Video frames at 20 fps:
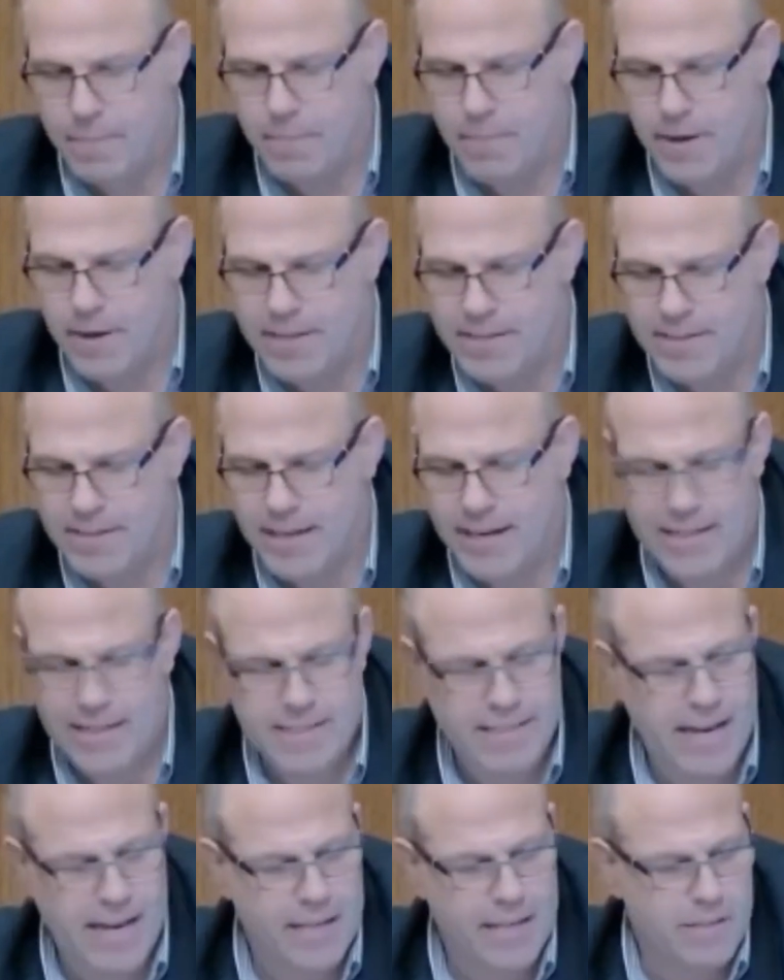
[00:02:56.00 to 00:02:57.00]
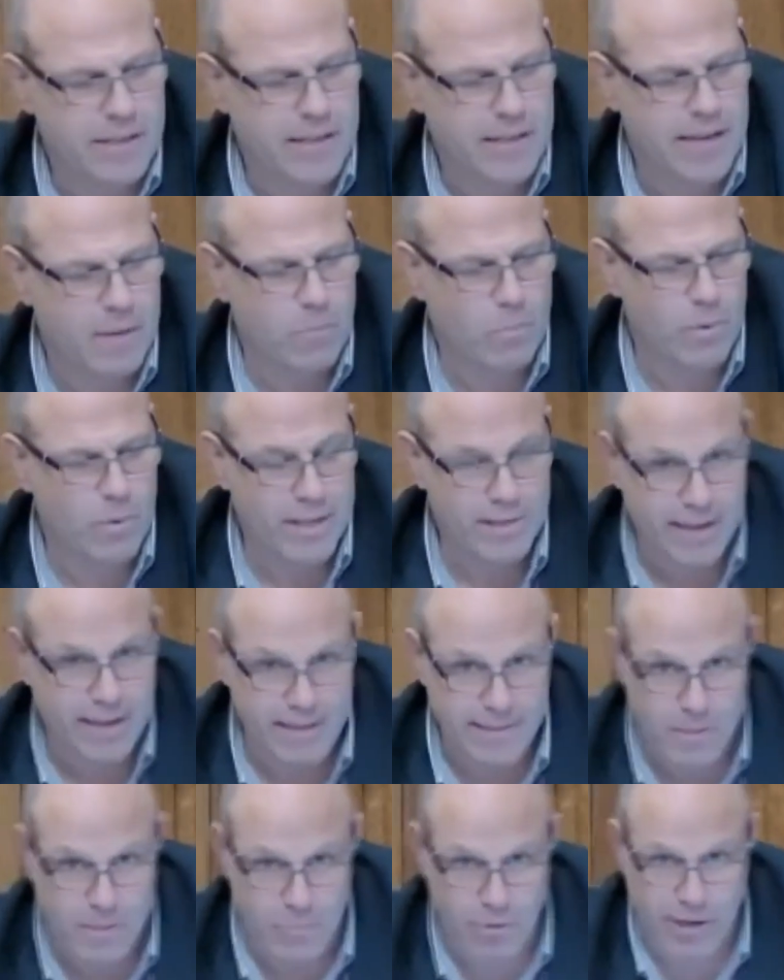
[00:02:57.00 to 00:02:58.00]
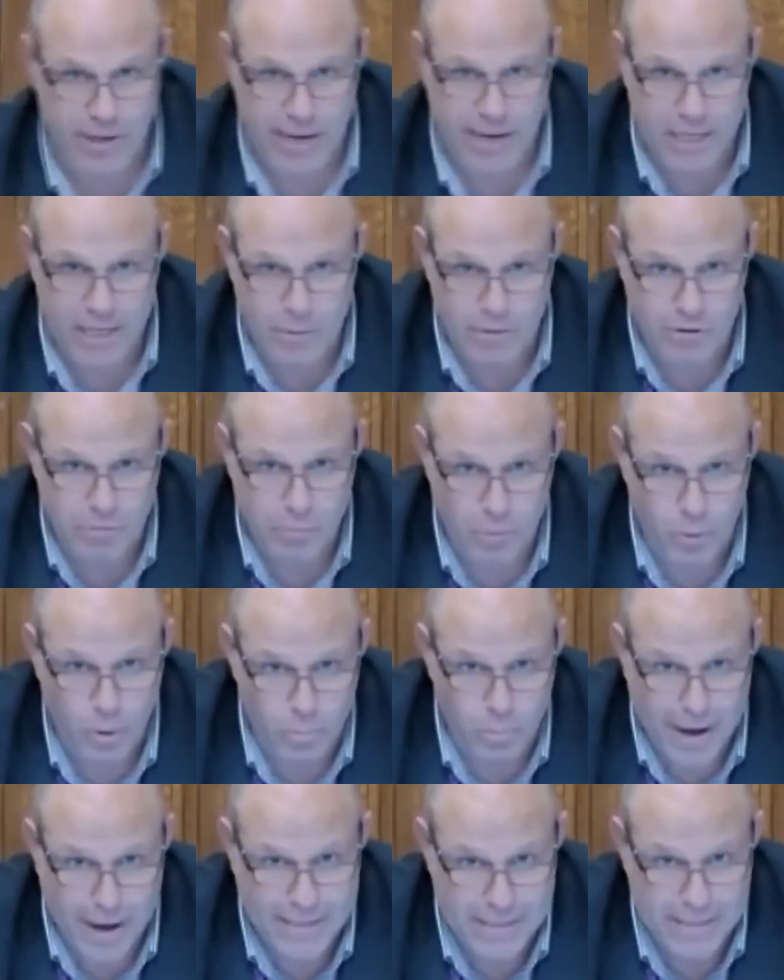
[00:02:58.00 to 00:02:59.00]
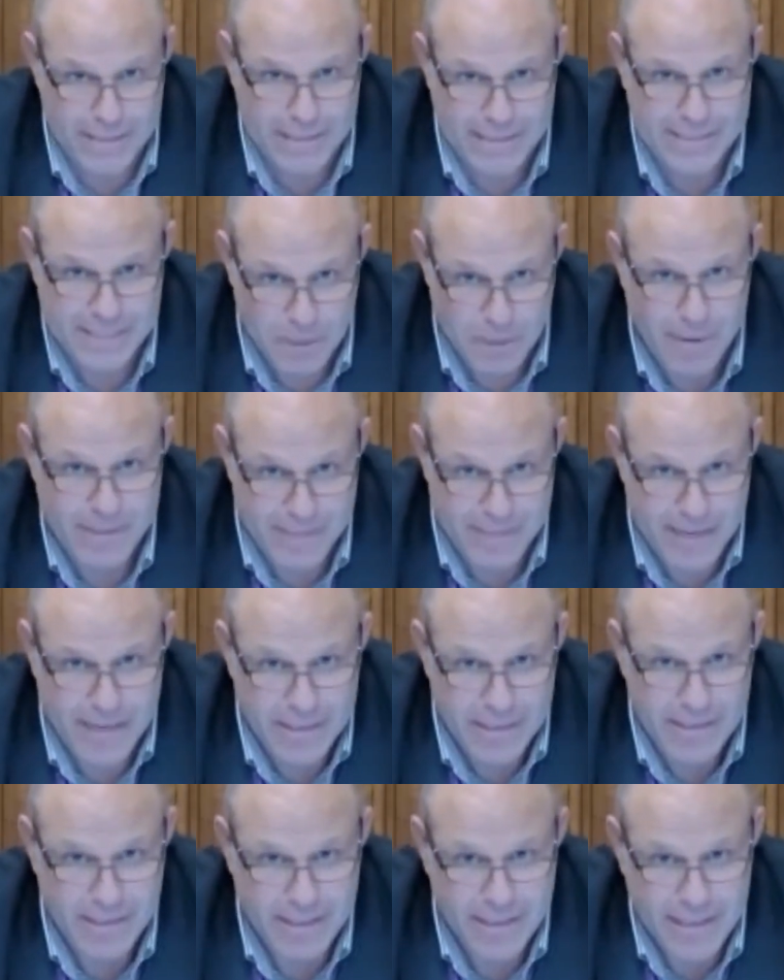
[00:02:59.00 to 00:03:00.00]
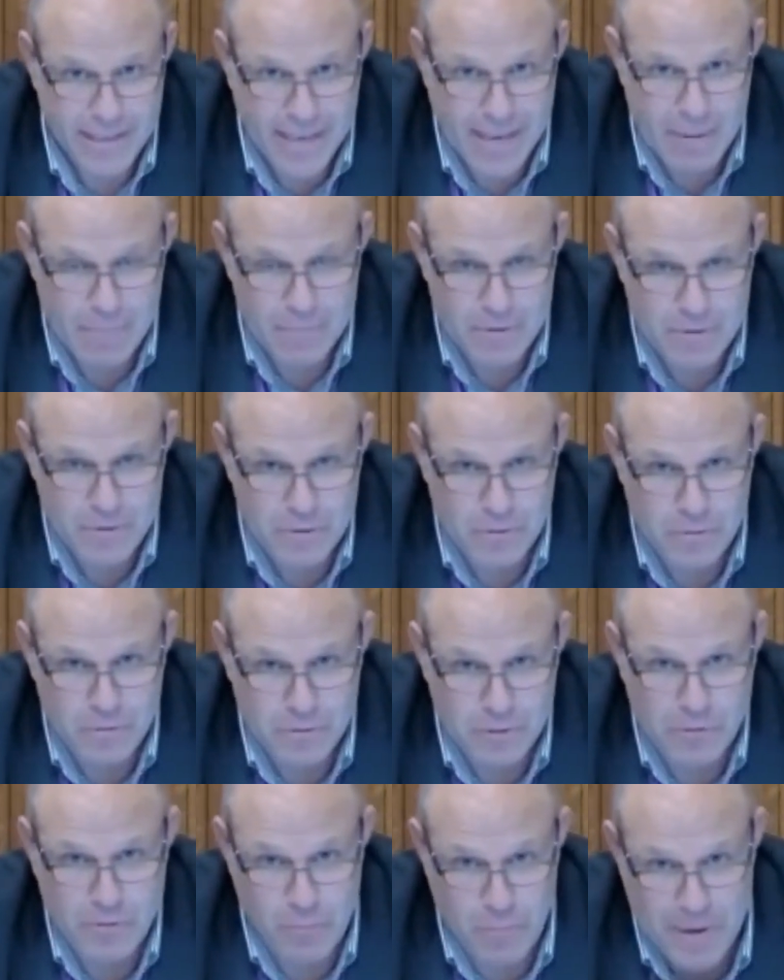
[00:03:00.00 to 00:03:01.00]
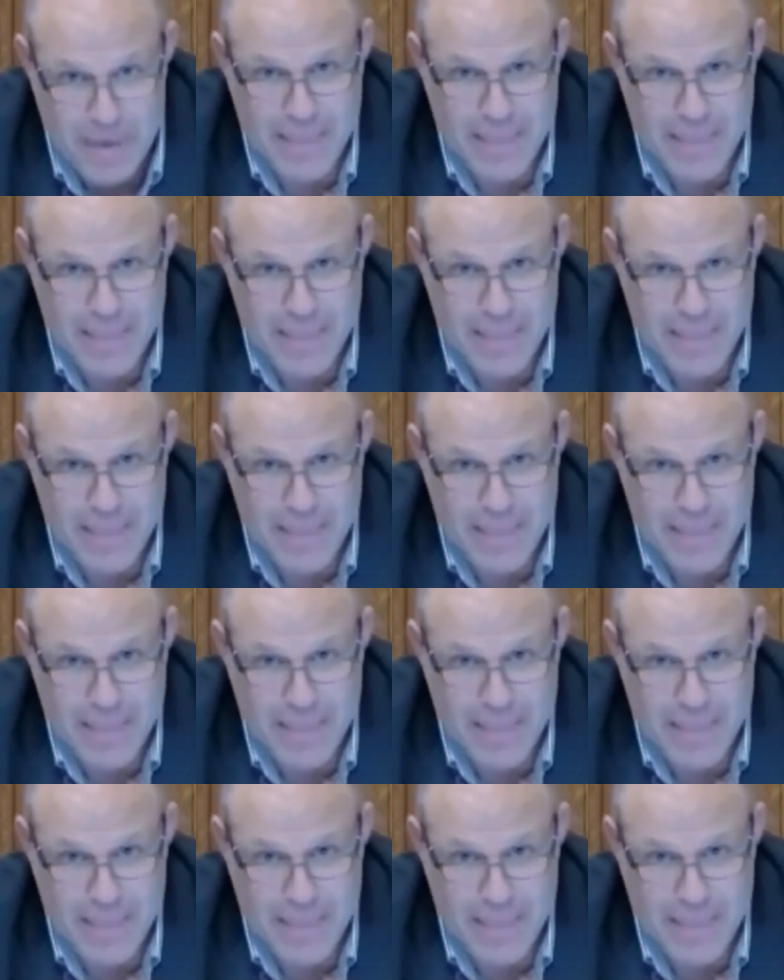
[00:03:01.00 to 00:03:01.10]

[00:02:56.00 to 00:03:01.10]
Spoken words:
as Doug has said, we intend to bring an annual report back to this committee. So for me,